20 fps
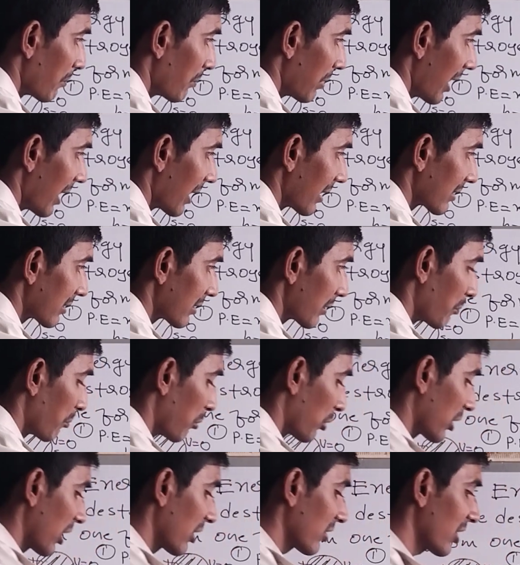plus
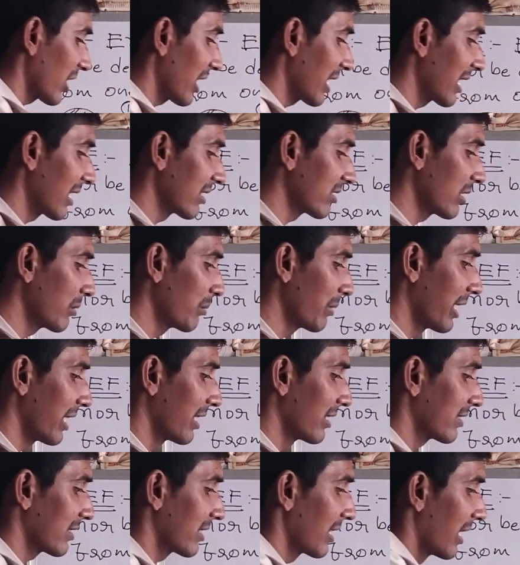potential energy
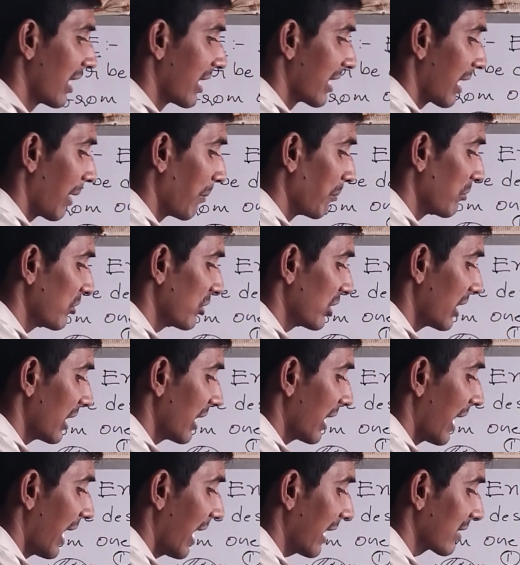means
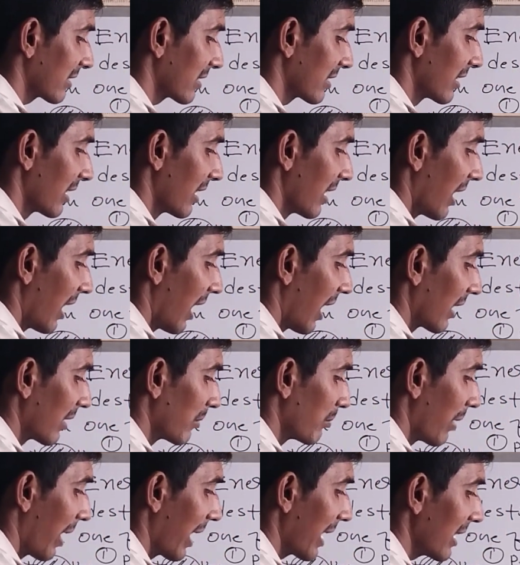mgh
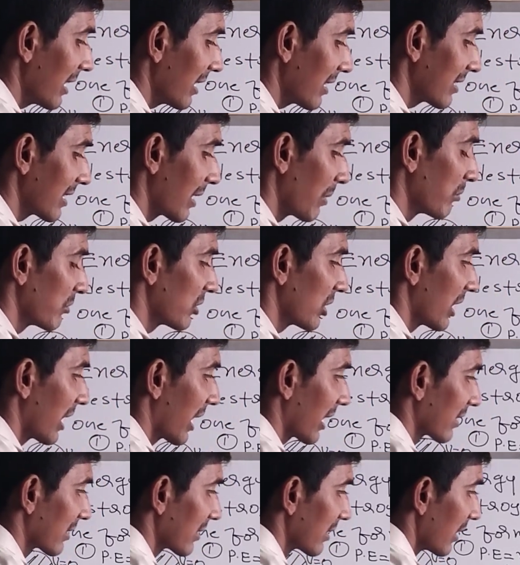and minus
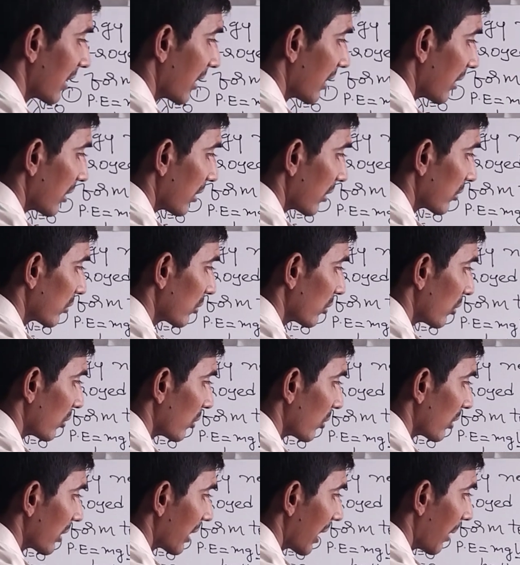mgx.
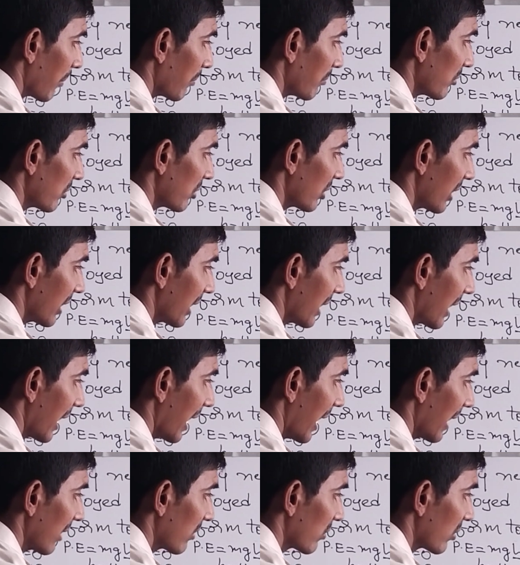So
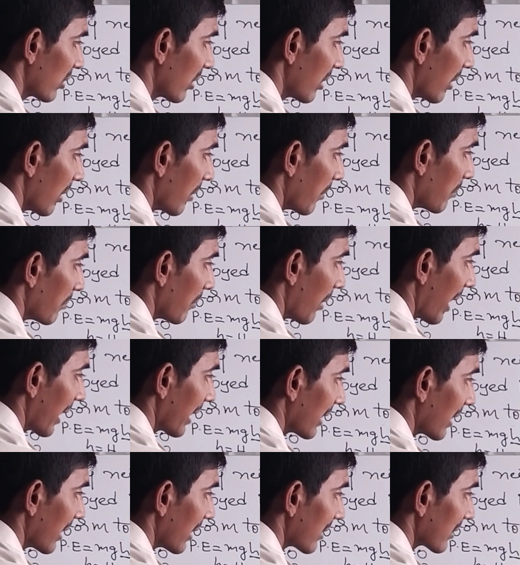mgh
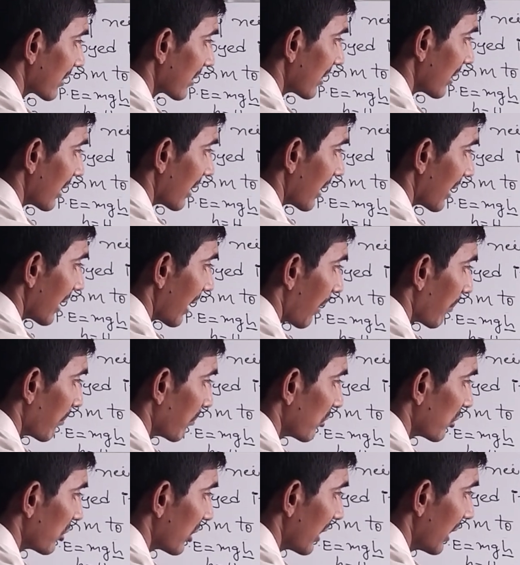minus
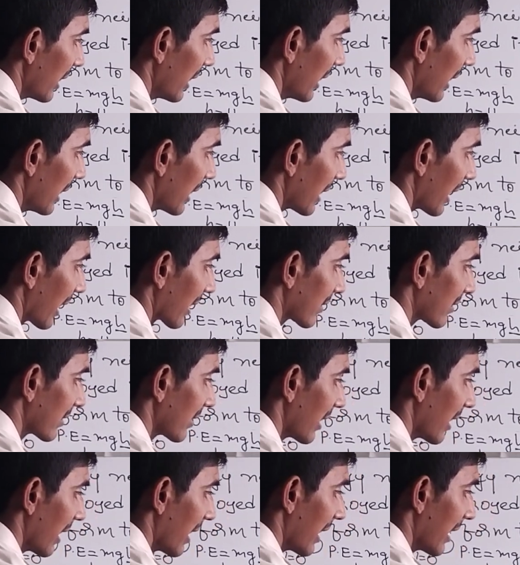mgx.
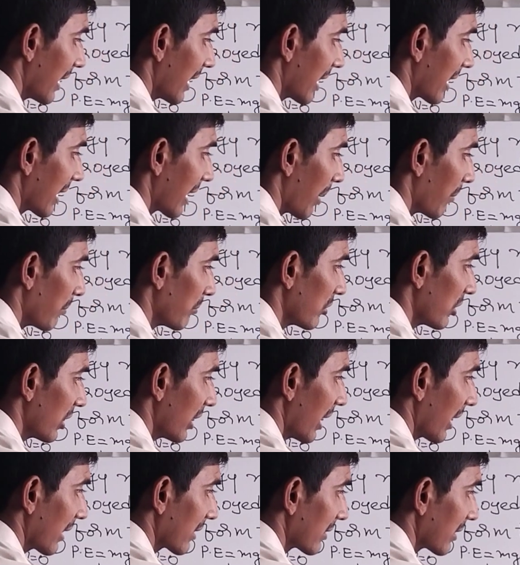Here
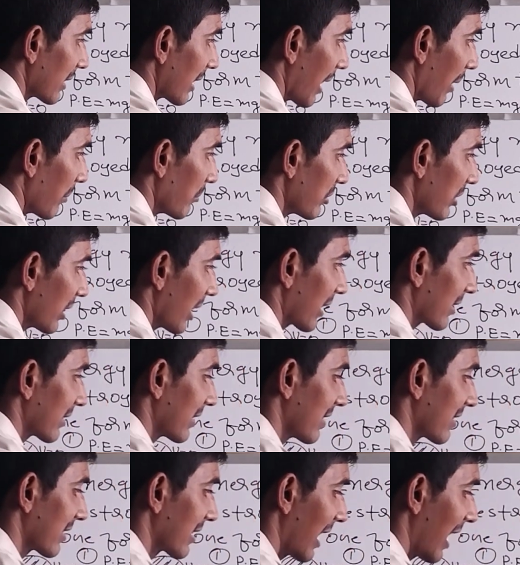mgx
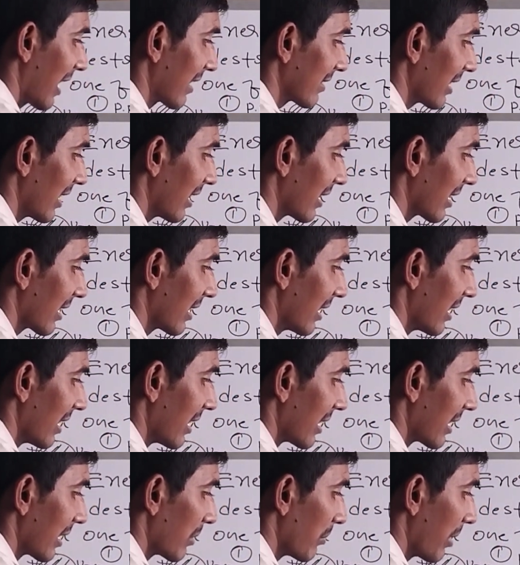is cancelled.
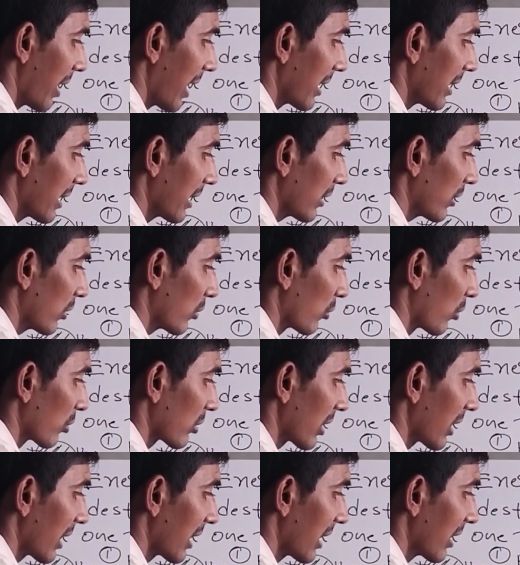Remaining
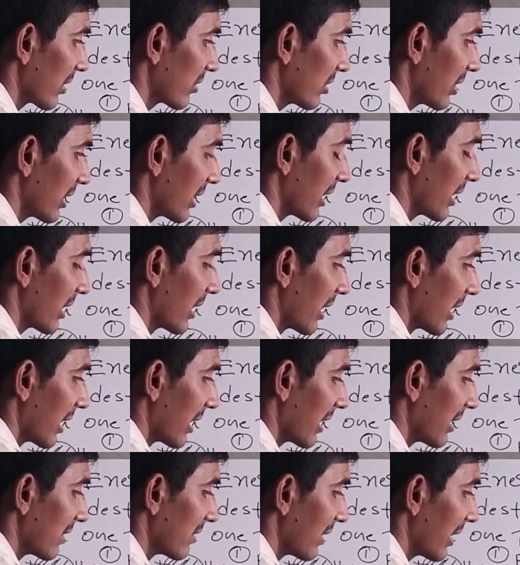total energy
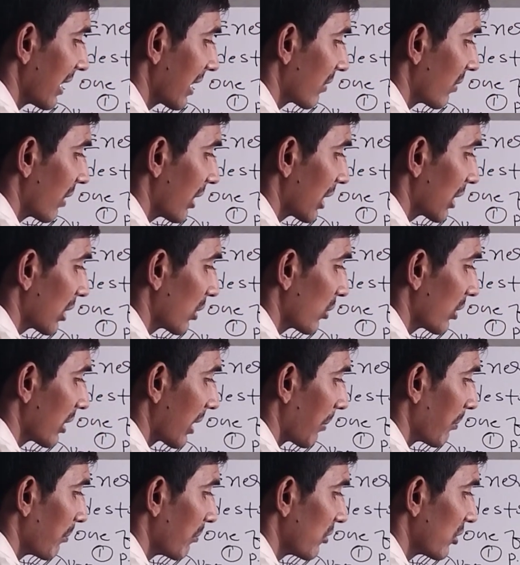is equal to
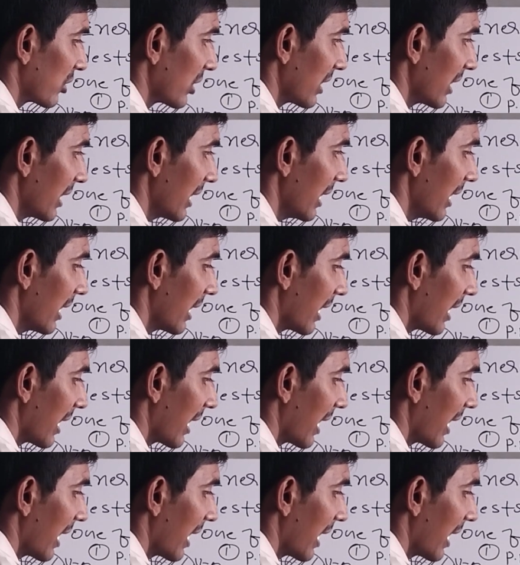mgh.